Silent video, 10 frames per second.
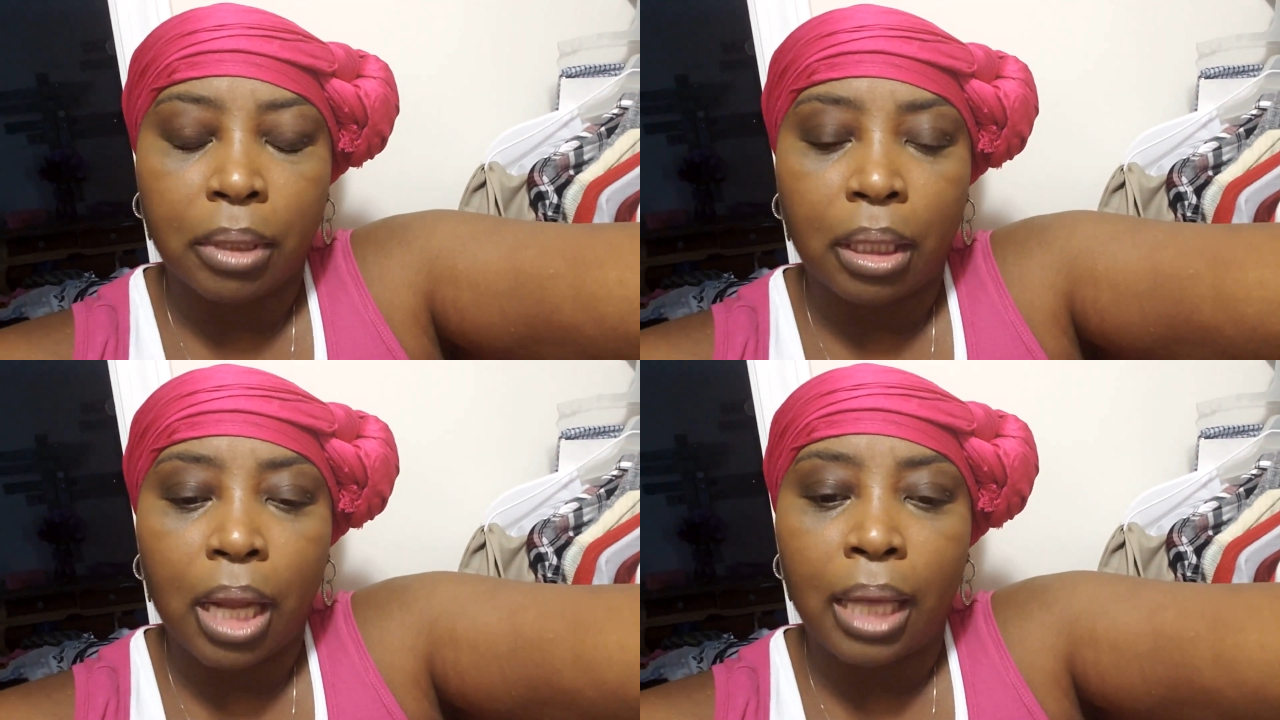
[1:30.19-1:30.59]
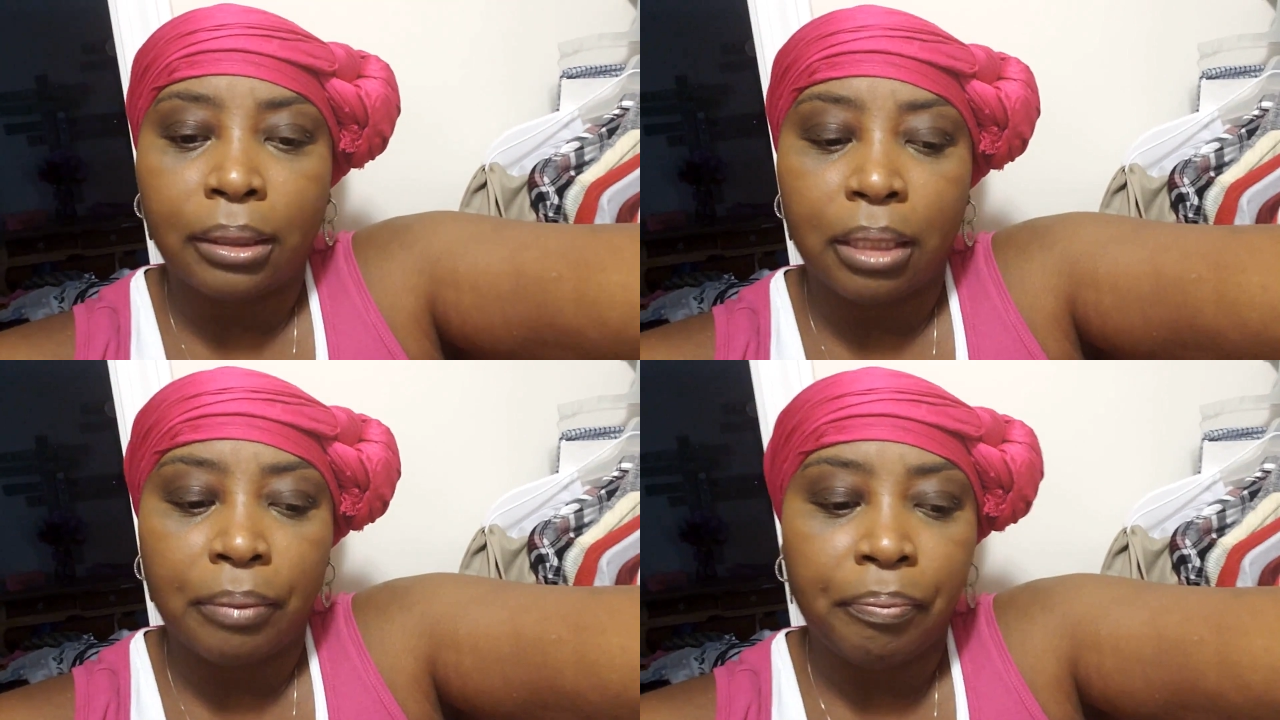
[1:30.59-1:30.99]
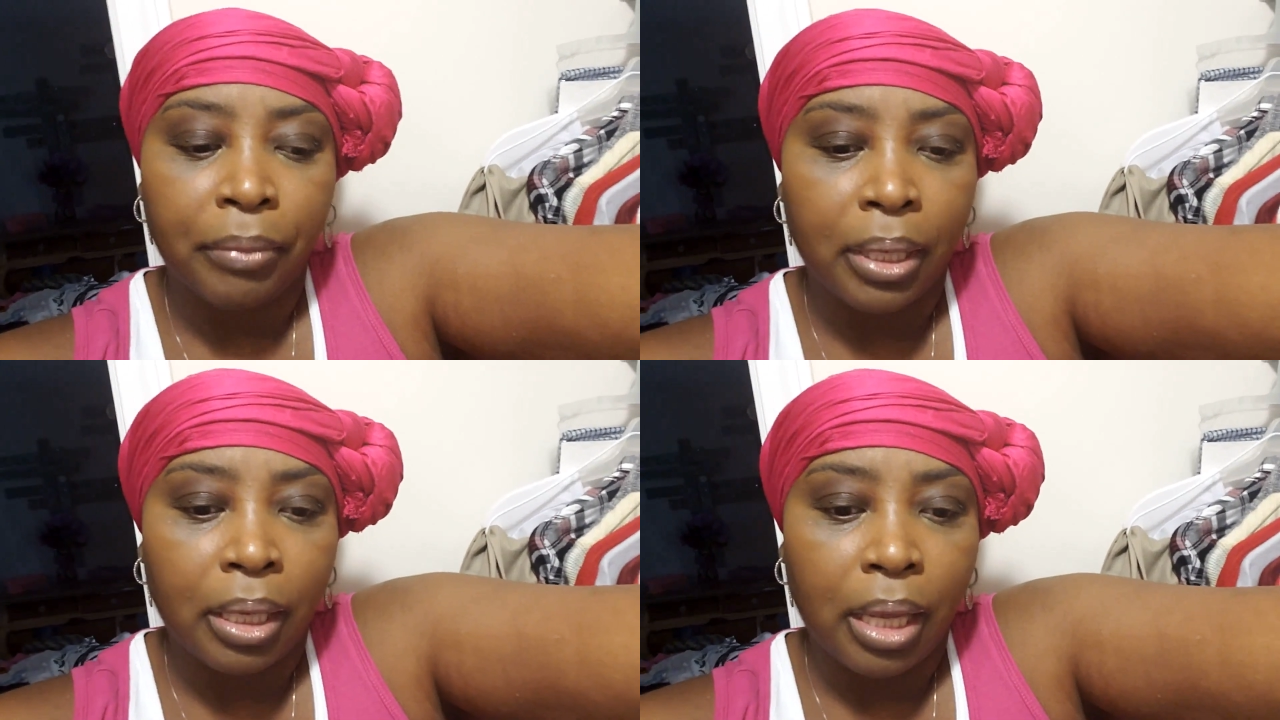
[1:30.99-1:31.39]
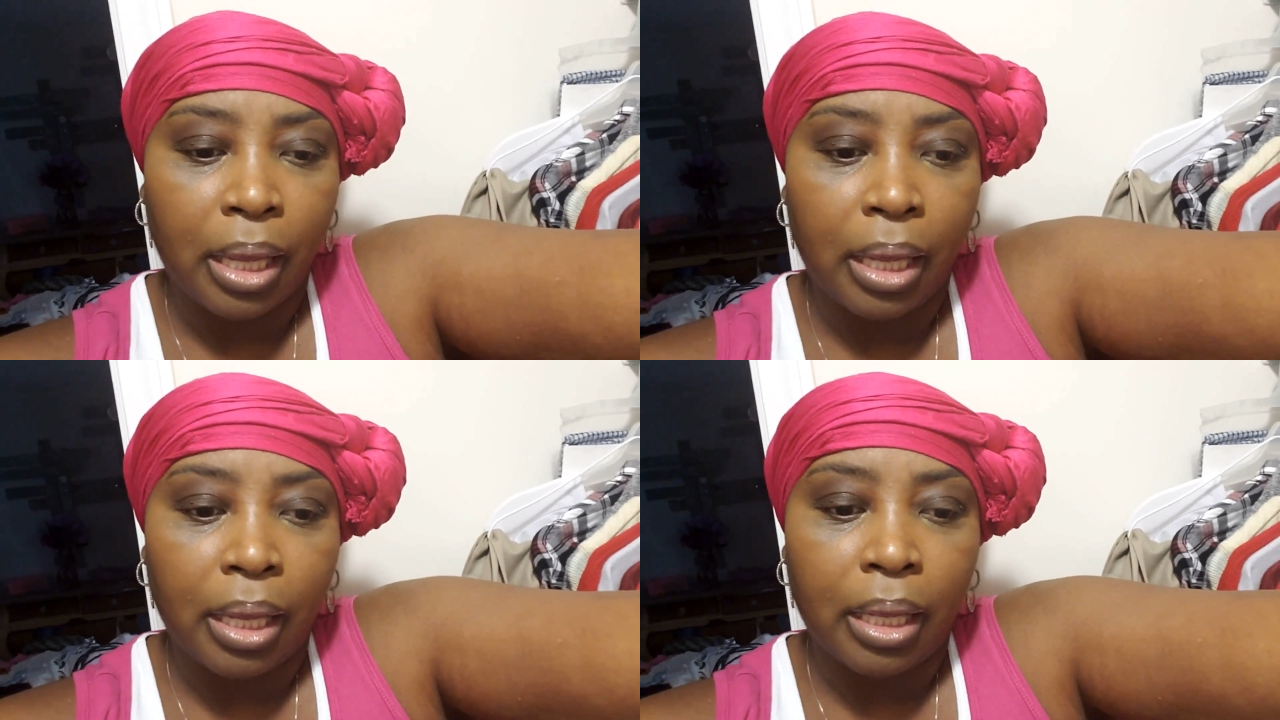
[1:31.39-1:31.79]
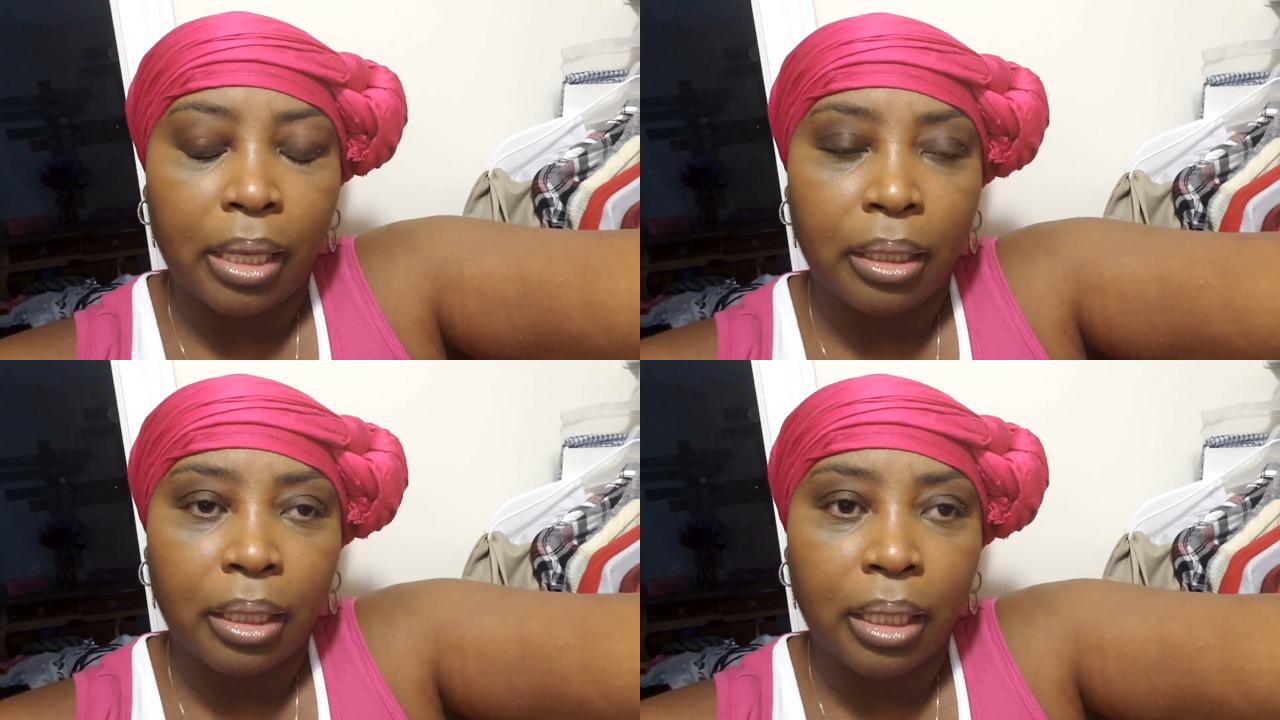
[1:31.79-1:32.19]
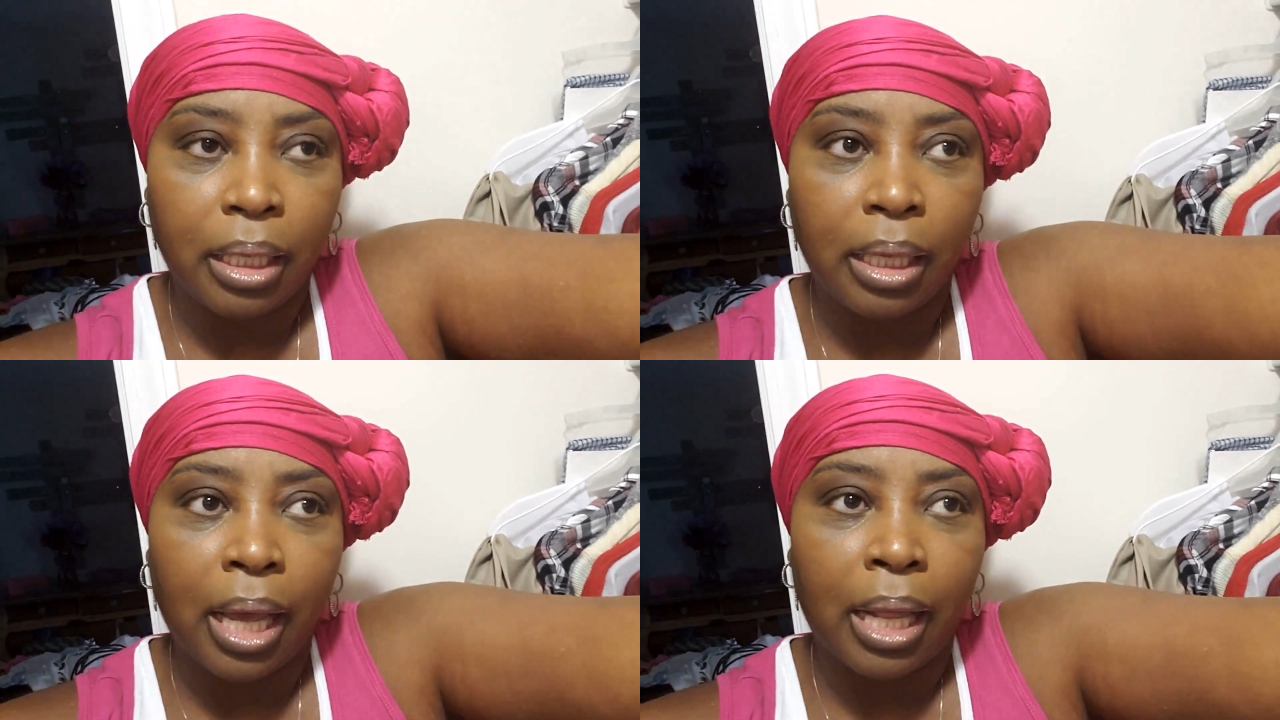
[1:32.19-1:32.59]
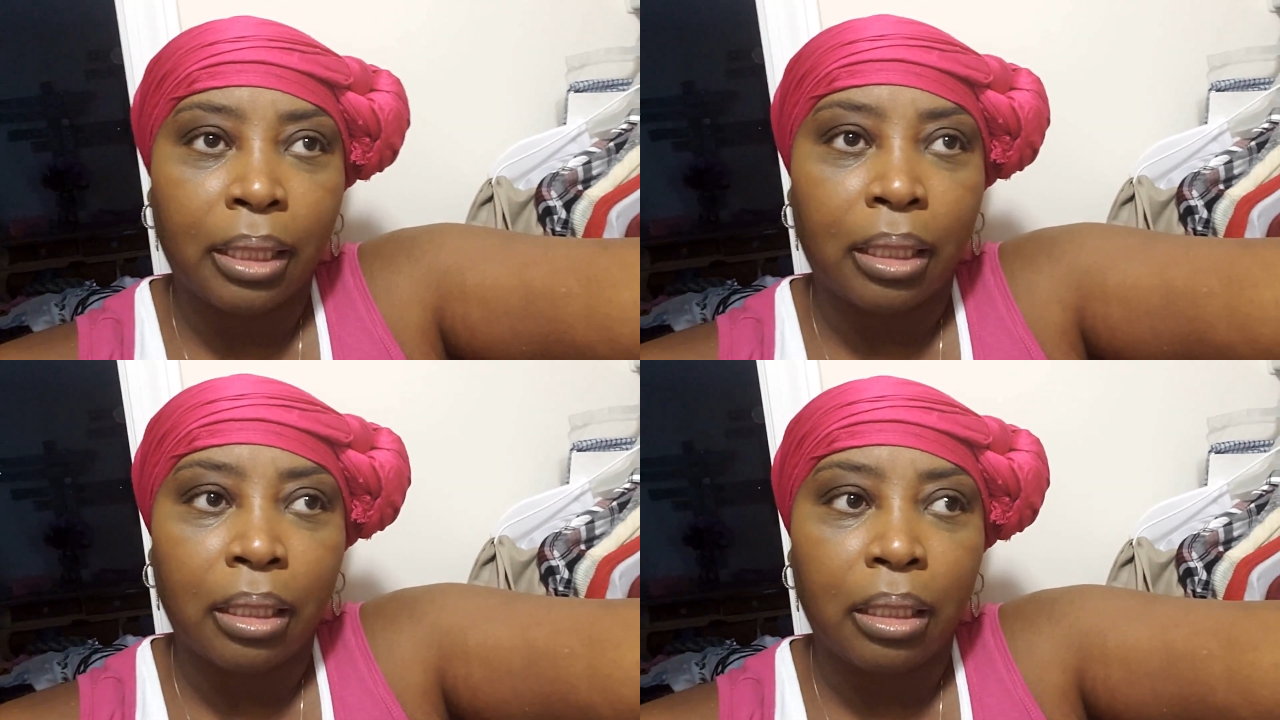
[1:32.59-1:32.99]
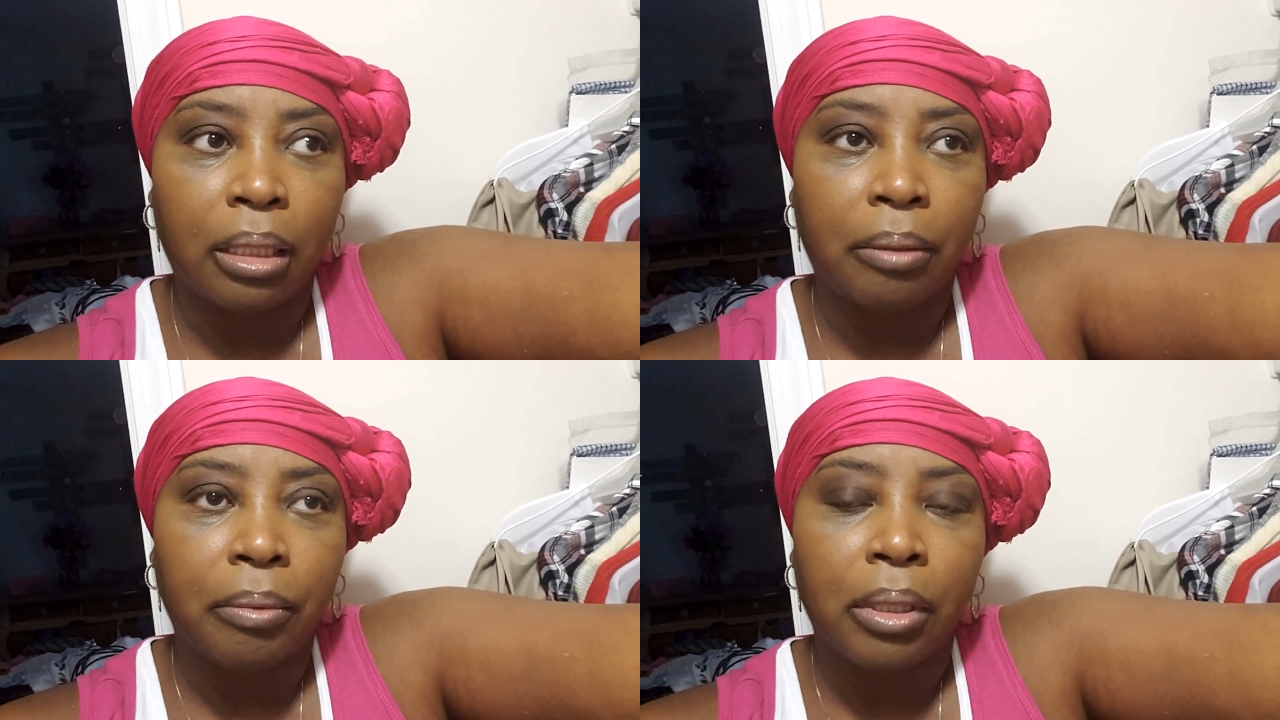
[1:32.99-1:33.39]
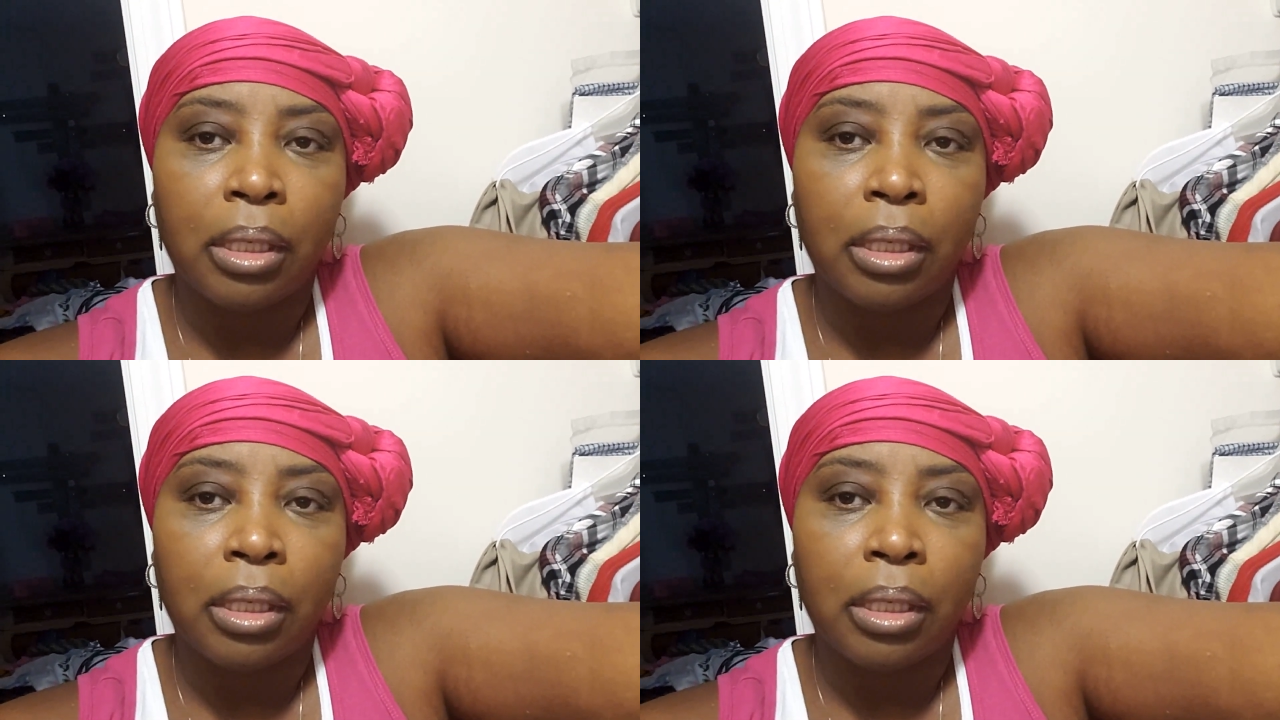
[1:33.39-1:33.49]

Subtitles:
closet, and he got the